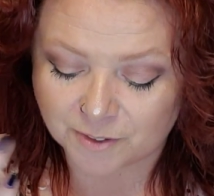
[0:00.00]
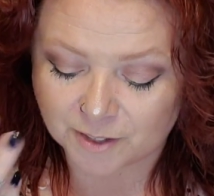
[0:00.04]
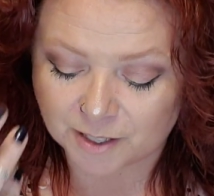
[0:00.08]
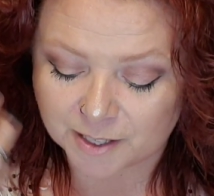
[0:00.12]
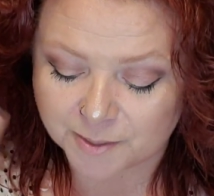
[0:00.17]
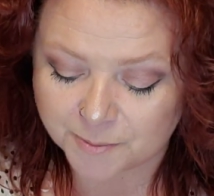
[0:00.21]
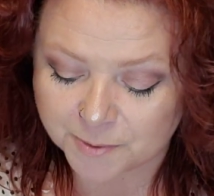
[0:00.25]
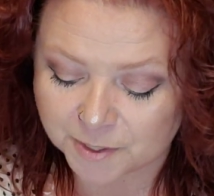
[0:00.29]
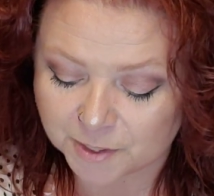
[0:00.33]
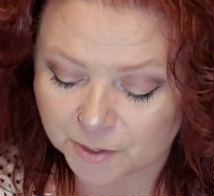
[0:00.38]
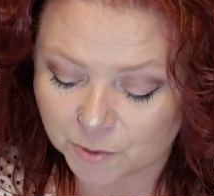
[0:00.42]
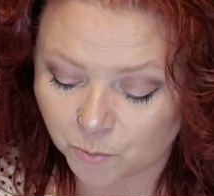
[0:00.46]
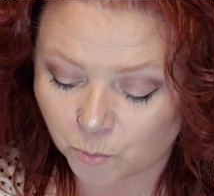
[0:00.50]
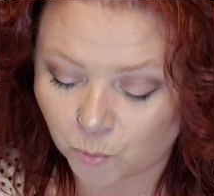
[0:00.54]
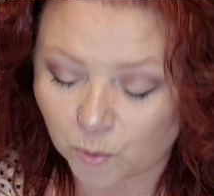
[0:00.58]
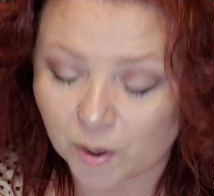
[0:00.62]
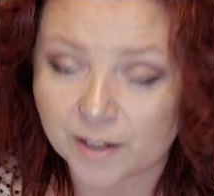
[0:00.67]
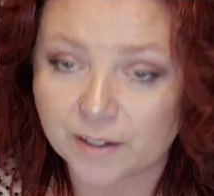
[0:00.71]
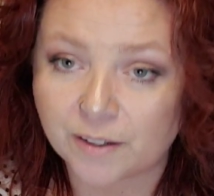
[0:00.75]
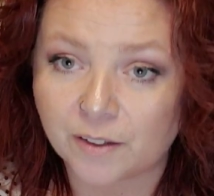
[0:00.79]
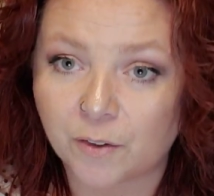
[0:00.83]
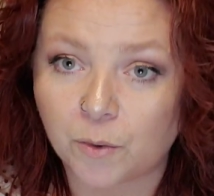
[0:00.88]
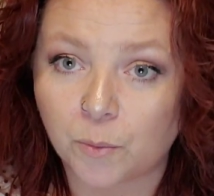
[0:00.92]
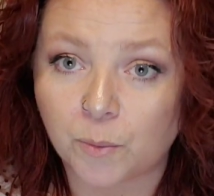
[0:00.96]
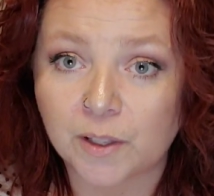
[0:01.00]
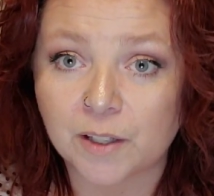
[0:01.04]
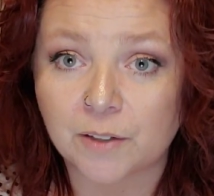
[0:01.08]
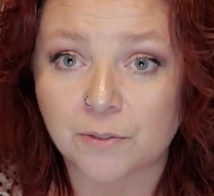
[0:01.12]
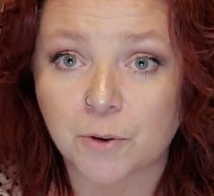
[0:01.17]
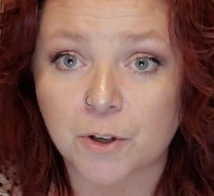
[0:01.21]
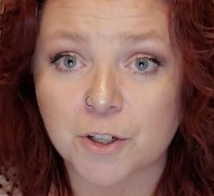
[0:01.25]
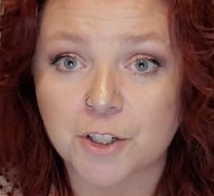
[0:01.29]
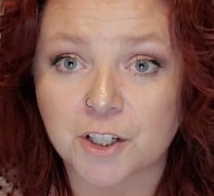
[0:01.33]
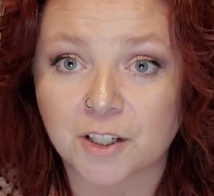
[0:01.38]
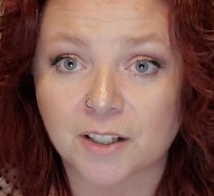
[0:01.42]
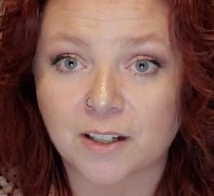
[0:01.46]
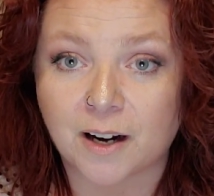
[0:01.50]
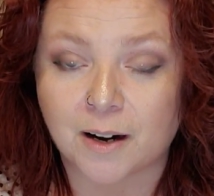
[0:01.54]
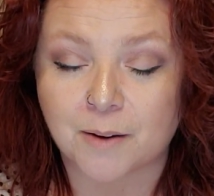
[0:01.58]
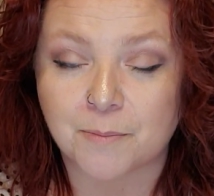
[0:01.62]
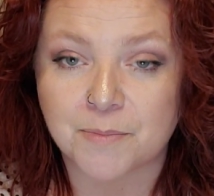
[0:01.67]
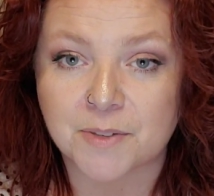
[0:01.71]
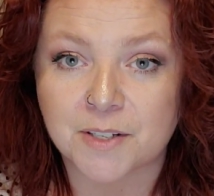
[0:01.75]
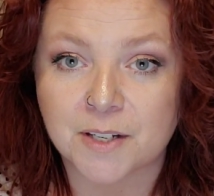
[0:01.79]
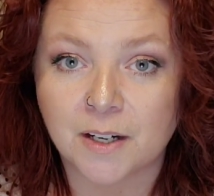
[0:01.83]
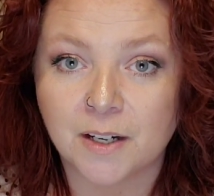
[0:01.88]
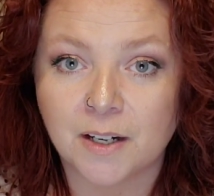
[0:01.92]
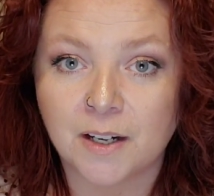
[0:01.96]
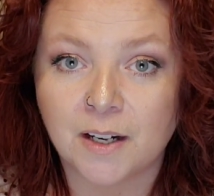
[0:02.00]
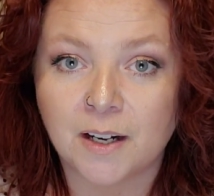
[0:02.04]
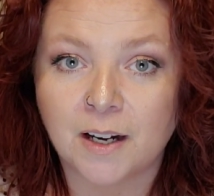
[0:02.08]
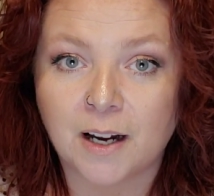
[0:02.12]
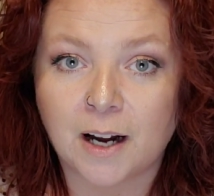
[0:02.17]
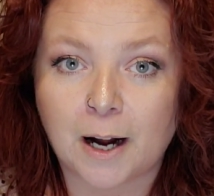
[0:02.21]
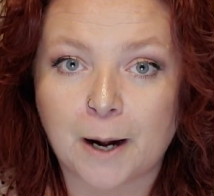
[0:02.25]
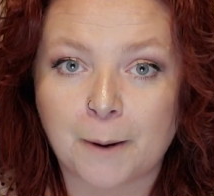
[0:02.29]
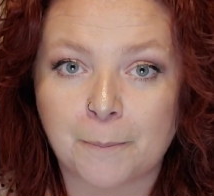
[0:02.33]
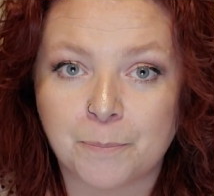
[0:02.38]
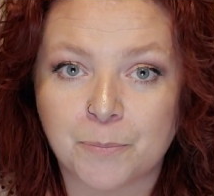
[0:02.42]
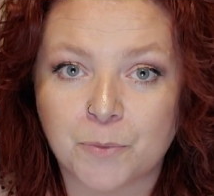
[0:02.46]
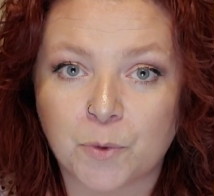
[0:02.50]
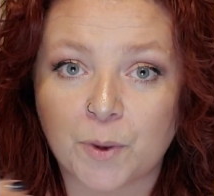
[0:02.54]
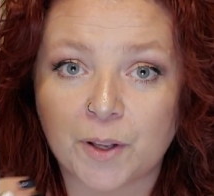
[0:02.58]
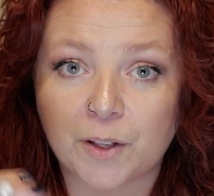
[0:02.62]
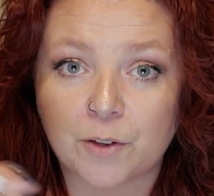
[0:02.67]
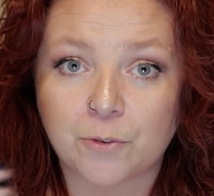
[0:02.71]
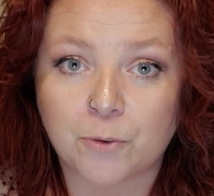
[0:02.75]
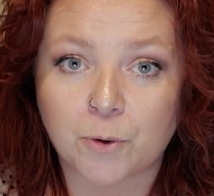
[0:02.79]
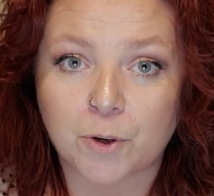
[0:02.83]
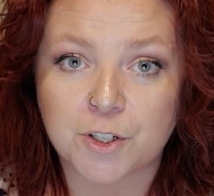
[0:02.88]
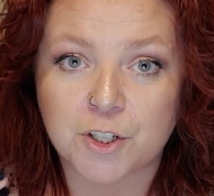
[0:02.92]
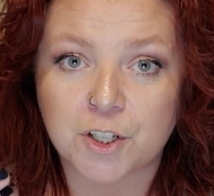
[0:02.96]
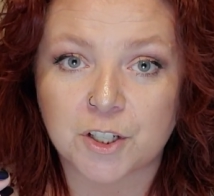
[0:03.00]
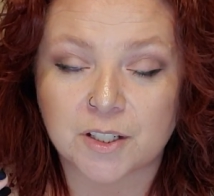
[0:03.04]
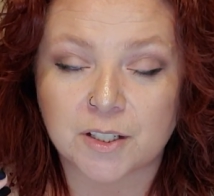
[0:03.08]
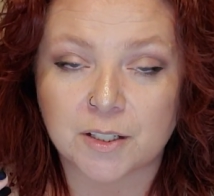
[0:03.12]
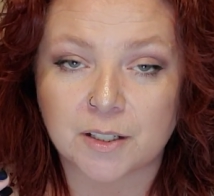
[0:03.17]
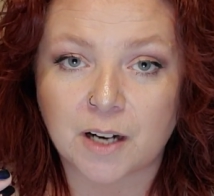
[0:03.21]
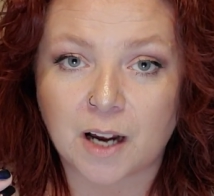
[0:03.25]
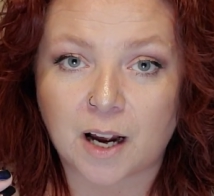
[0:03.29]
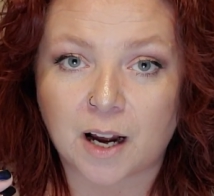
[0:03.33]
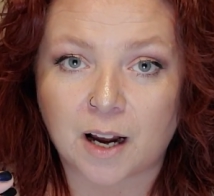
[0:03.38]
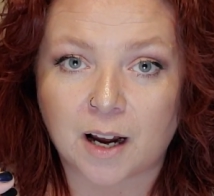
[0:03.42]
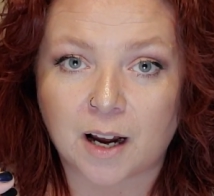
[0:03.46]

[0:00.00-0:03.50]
Because when the Wheel of Fortune comes, the Wheel of Fortune